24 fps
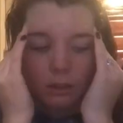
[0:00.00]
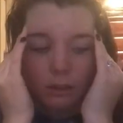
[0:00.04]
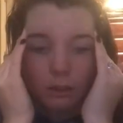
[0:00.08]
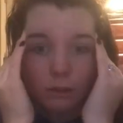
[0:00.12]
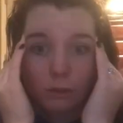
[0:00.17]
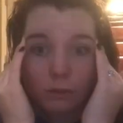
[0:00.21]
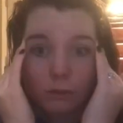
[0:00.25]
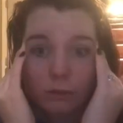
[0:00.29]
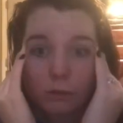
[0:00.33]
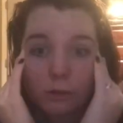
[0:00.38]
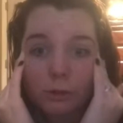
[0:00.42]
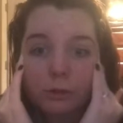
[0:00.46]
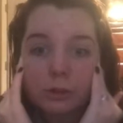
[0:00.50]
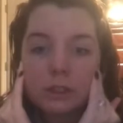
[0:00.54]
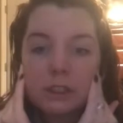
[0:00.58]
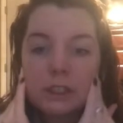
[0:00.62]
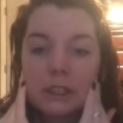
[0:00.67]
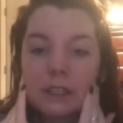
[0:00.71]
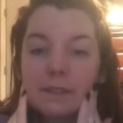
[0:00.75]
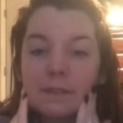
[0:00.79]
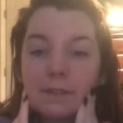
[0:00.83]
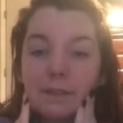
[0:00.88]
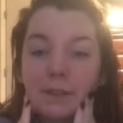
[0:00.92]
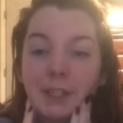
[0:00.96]

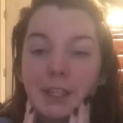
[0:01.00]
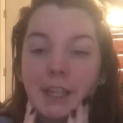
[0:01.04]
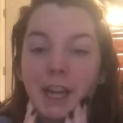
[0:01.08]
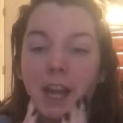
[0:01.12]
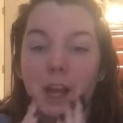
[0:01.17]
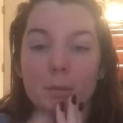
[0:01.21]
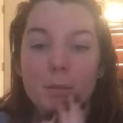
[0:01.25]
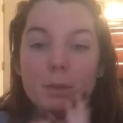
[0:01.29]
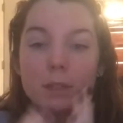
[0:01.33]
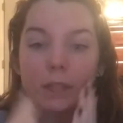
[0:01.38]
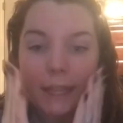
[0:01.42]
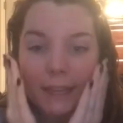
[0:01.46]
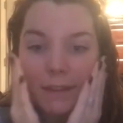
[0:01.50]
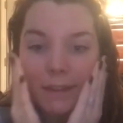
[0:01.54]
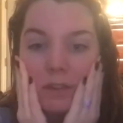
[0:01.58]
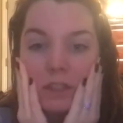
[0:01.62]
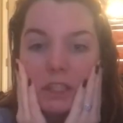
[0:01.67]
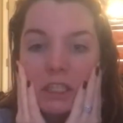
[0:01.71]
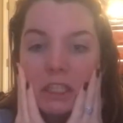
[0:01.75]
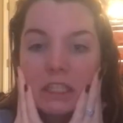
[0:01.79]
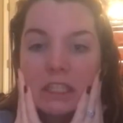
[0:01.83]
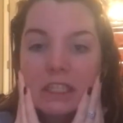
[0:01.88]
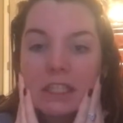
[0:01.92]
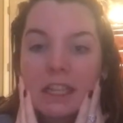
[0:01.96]
cruelty-free, I
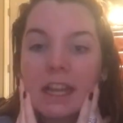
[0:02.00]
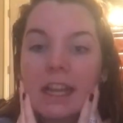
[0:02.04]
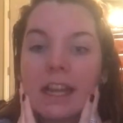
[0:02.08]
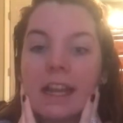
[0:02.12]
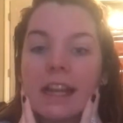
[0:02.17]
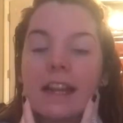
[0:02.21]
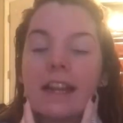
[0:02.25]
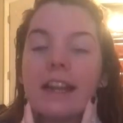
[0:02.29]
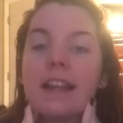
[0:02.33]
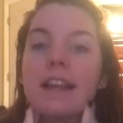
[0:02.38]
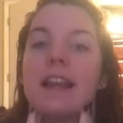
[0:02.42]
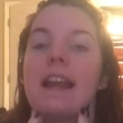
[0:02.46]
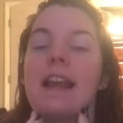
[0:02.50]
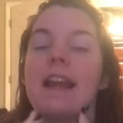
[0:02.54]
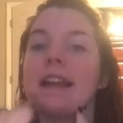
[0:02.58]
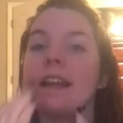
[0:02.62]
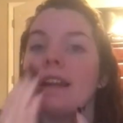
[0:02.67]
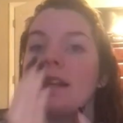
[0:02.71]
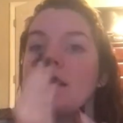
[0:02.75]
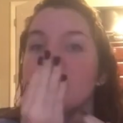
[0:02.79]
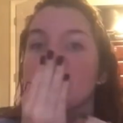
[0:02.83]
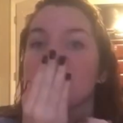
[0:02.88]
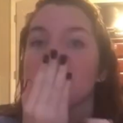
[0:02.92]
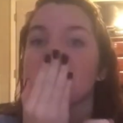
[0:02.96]
believe she said,
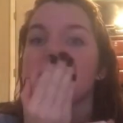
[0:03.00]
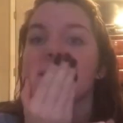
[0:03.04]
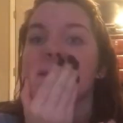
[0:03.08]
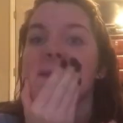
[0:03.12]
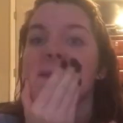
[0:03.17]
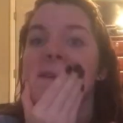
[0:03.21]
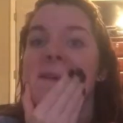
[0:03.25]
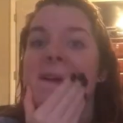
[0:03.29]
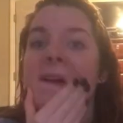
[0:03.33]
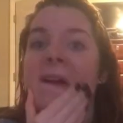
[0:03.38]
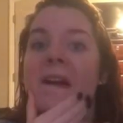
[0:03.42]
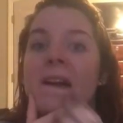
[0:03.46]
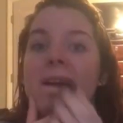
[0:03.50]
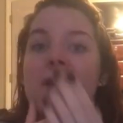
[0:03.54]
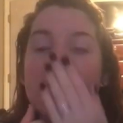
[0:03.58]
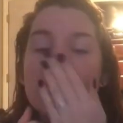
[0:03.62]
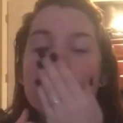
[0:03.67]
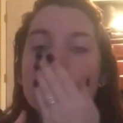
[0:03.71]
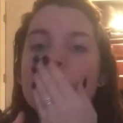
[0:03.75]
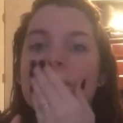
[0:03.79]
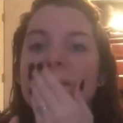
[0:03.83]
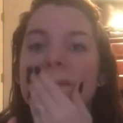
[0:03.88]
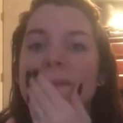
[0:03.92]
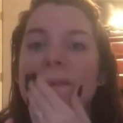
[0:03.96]
and
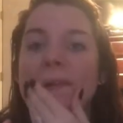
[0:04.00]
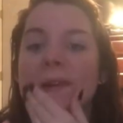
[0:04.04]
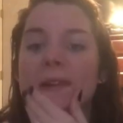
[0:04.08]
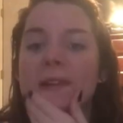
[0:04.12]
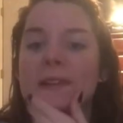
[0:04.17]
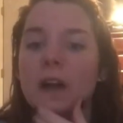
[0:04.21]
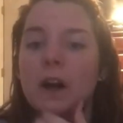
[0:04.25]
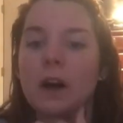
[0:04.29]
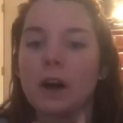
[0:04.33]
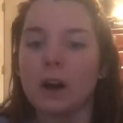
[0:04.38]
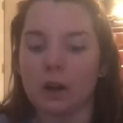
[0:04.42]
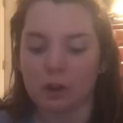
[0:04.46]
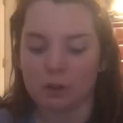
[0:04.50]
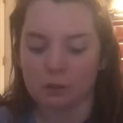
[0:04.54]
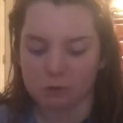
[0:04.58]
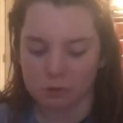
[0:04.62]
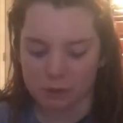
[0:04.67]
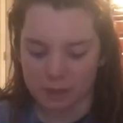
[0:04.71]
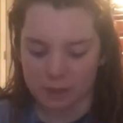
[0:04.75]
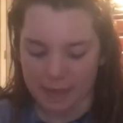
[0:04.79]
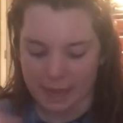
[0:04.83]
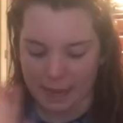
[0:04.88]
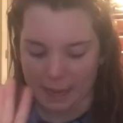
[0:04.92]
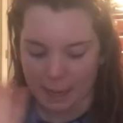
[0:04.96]
it's
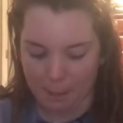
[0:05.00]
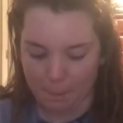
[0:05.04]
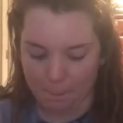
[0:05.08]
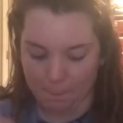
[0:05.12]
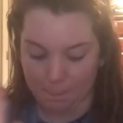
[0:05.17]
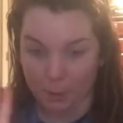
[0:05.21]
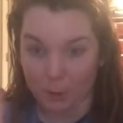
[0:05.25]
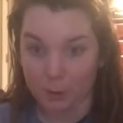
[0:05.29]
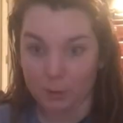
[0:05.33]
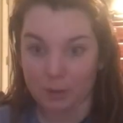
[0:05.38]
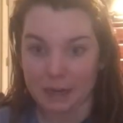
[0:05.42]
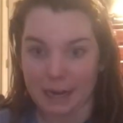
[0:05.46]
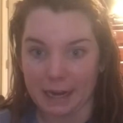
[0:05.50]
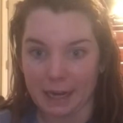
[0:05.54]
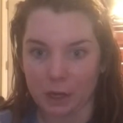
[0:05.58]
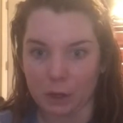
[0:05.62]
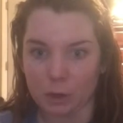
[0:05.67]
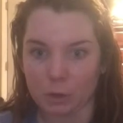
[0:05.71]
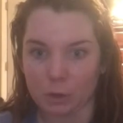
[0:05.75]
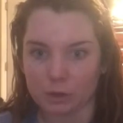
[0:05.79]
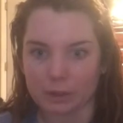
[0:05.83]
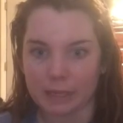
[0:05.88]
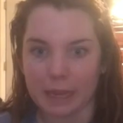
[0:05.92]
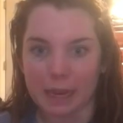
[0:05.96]
all like
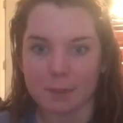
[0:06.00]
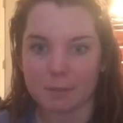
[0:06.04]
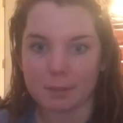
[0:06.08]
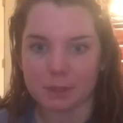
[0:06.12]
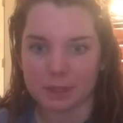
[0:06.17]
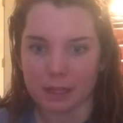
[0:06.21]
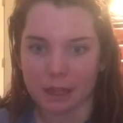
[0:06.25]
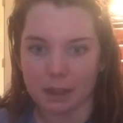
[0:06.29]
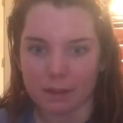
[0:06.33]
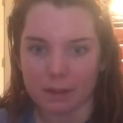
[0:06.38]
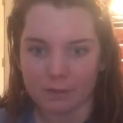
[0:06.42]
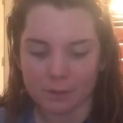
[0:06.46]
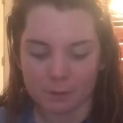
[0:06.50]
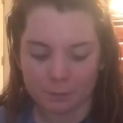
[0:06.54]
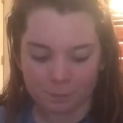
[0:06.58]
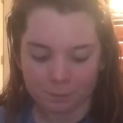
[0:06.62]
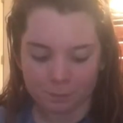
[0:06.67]
botanical type stuff.